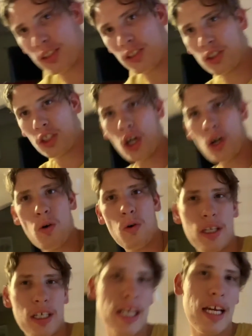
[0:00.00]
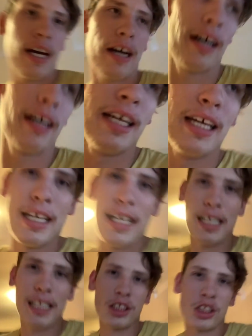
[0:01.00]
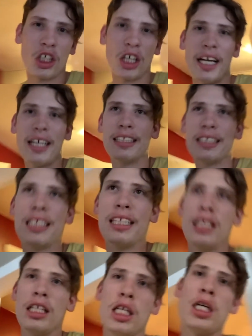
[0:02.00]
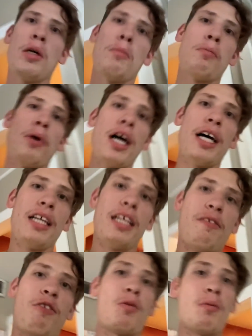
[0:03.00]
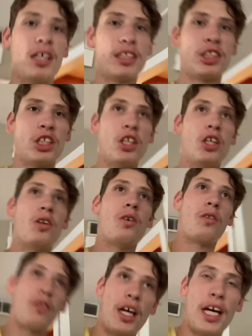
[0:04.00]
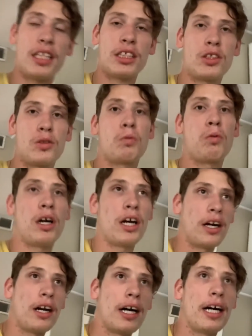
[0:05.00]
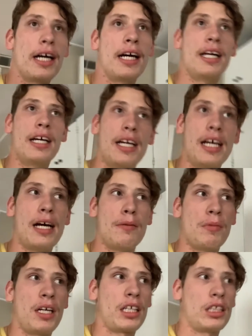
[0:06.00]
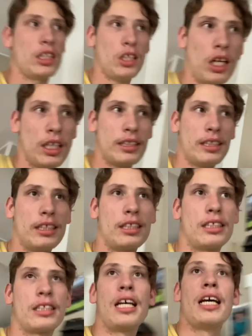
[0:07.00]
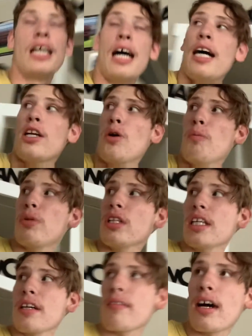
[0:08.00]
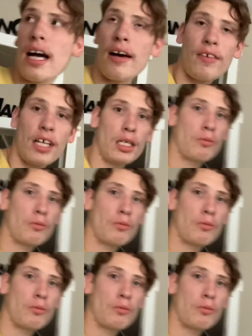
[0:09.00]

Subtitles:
So yeah, it's crazy, but if you must know, that's where I have my closets. I don't believe I have any